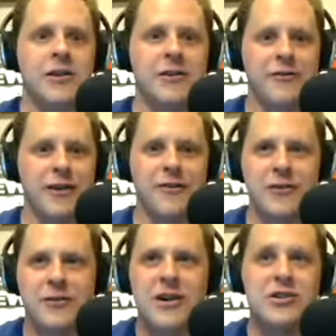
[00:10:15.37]
in front of you?
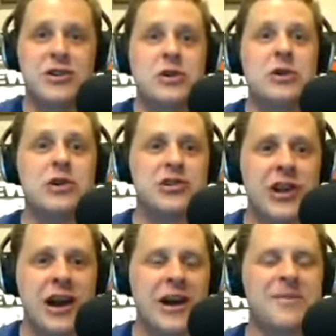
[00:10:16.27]
Do your
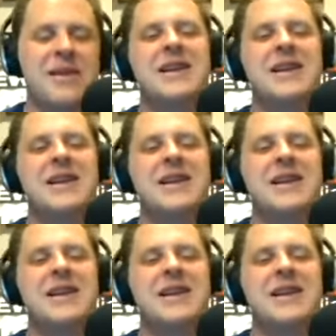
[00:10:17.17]
job.